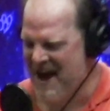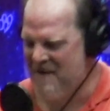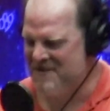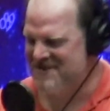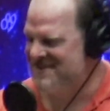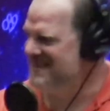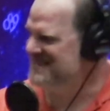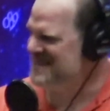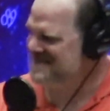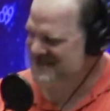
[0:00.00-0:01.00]
I want to
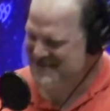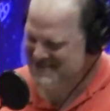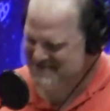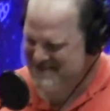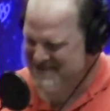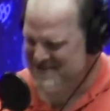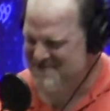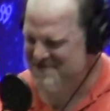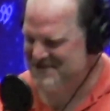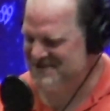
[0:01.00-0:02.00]
thank David
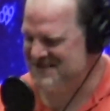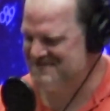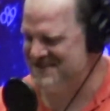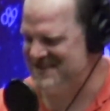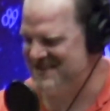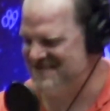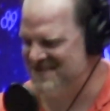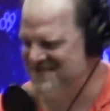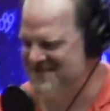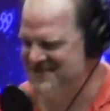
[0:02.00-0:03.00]
Anzuelo for joining me here
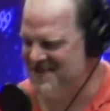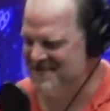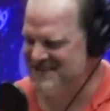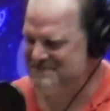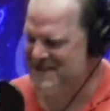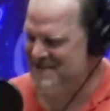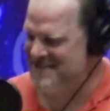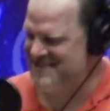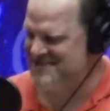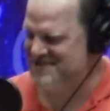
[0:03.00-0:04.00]
on this Artist
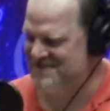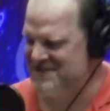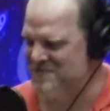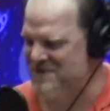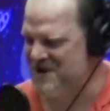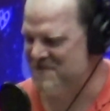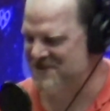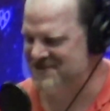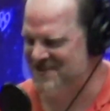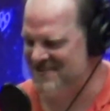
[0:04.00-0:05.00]
Spotlight edition of Inwood
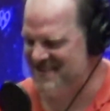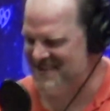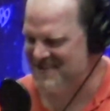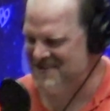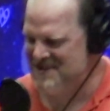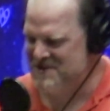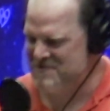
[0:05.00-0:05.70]
Artworks On Air,